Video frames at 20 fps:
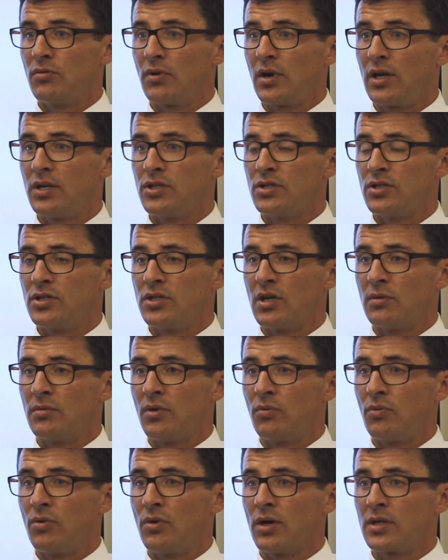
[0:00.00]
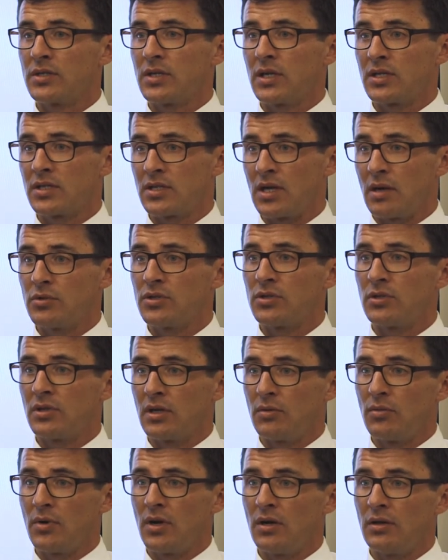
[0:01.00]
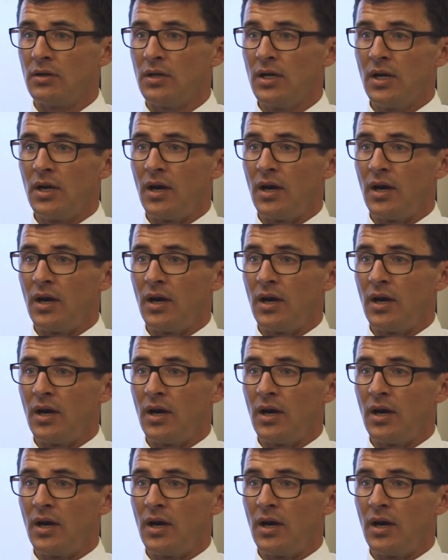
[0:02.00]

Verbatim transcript: relationship that works exceptionally well,